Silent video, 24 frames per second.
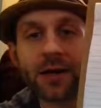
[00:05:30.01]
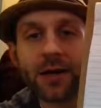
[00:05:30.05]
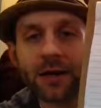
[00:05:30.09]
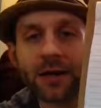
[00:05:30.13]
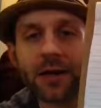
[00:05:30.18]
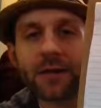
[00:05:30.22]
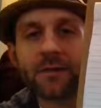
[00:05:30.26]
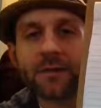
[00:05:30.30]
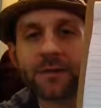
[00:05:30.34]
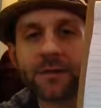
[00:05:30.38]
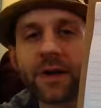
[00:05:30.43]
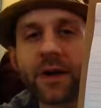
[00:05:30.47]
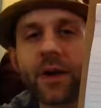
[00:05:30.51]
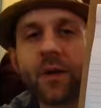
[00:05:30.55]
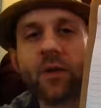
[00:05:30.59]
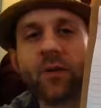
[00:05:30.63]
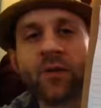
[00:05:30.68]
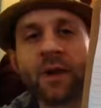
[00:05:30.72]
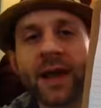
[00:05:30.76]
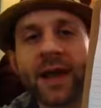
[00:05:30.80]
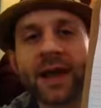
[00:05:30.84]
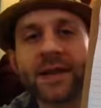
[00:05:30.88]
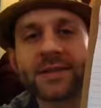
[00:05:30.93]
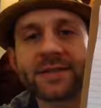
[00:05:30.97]
it felt
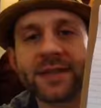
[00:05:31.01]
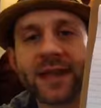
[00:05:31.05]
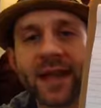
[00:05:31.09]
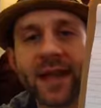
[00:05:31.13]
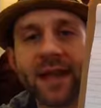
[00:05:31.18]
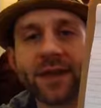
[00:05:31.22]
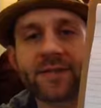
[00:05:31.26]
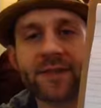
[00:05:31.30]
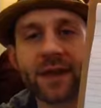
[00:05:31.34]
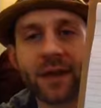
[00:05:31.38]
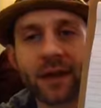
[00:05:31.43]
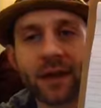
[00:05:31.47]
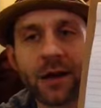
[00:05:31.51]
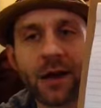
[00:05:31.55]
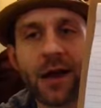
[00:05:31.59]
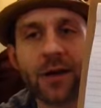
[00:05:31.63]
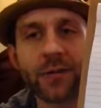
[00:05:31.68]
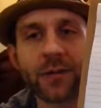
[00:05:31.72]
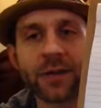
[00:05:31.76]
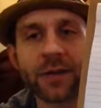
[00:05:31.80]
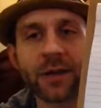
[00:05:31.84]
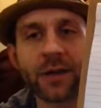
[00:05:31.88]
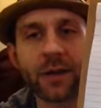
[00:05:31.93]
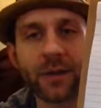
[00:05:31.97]
right to have that
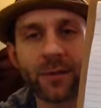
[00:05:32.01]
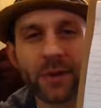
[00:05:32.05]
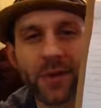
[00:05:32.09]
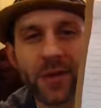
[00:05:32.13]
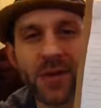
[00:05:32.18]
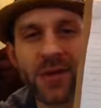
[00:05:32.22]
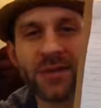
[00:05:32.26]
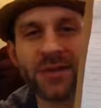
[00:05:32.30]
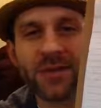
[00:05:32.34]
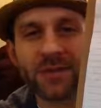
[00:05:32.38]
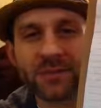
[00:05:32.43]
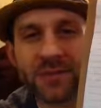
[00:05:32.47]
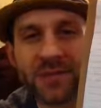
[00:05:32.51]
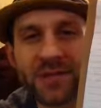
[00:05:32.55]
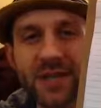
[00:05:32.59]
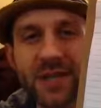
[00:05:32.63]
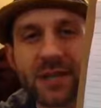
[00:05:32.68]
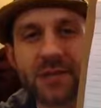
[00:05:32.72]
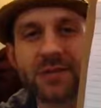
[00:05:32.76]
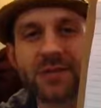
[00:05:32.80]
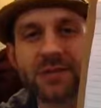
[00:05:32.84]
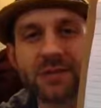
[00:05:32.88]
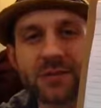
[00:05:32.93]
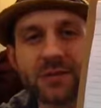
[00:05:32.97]
comma there, because it was like
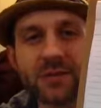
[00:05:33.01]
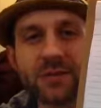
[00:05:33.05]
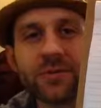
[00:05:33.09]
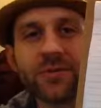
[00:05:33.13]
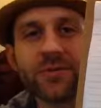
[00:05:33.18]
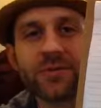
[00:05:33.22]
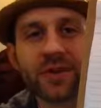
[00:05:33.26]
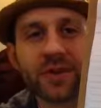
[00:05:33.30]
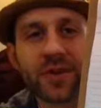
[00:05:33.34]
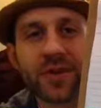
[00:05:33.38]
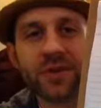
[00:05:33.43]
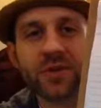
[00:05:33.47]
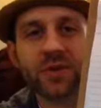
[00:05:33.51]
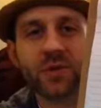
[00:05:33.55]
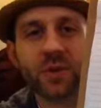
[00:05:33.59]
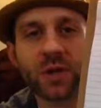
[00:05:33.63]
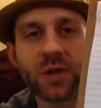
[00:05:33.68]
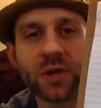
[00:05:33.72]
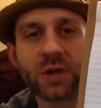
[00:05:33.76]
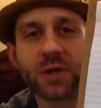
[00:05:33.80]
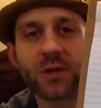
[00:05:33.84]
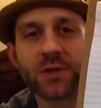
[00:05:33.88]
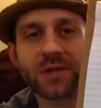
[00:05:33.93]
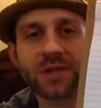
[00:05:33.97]
two things really
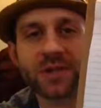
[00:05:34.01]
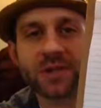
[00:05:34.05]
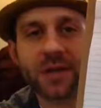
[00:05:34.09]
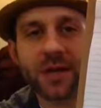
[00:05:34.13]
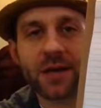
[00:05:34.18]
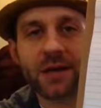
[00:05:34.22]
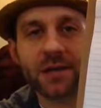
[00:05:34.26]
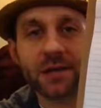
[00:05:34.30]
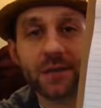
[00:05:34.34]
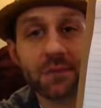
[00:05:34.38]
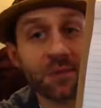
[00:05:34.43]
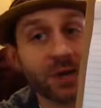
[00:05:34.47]
close together.